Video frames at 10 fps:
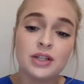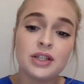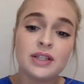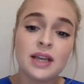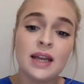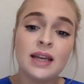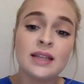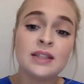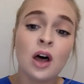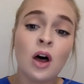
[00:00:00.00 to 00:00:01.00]
she said
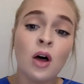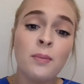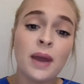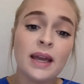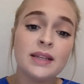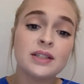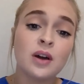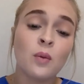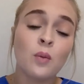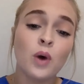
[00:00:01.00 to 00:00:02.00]
it's all based
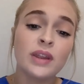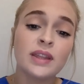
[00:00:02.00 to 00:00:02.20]
on what